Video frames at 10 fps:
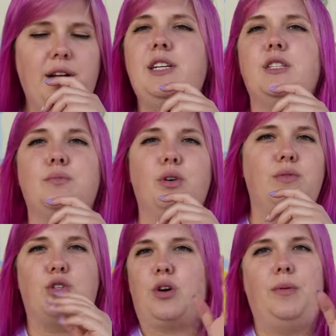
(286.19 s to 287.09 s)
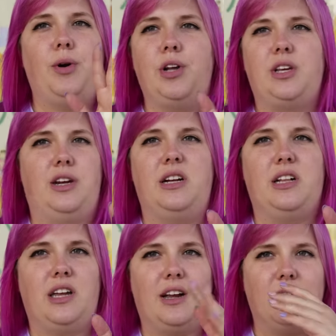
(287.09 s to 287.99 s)
It tastes more of the strawberry than
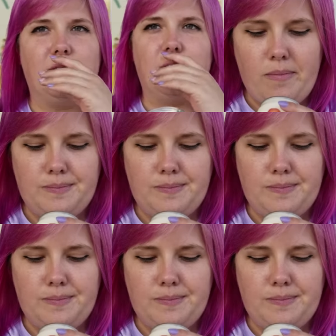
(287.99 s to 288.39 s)
anything else.